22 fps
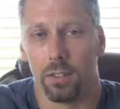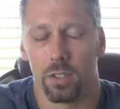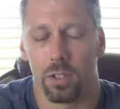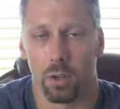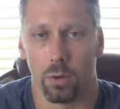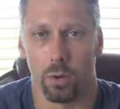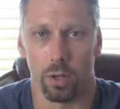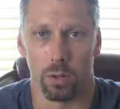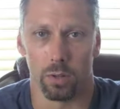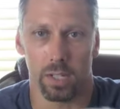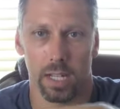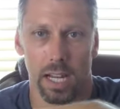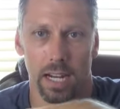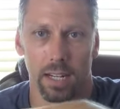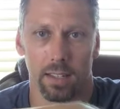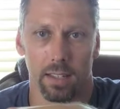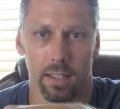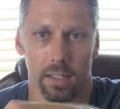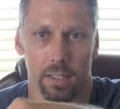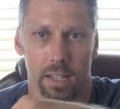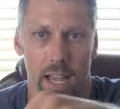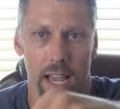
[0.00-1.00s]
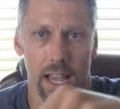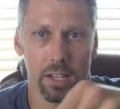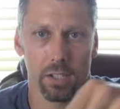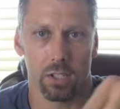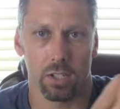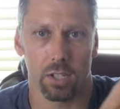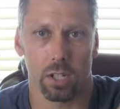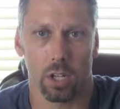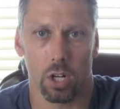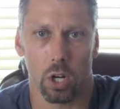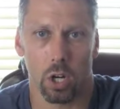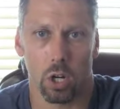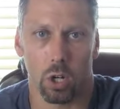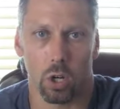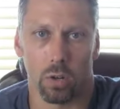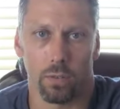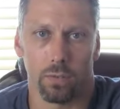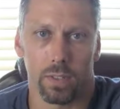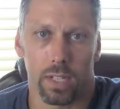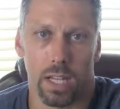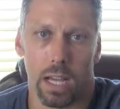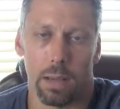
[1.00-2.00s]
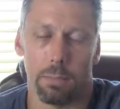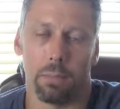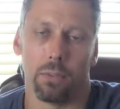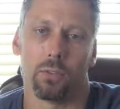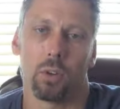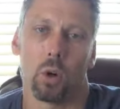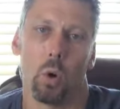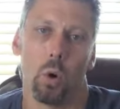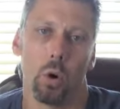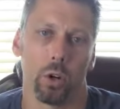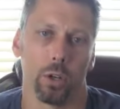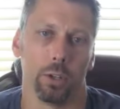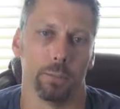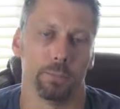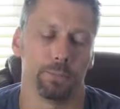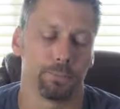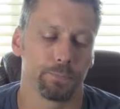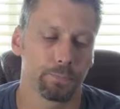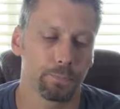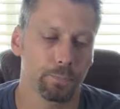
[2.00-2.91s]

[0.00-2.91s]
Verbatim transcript: So it was kind of this S-curve type of corner.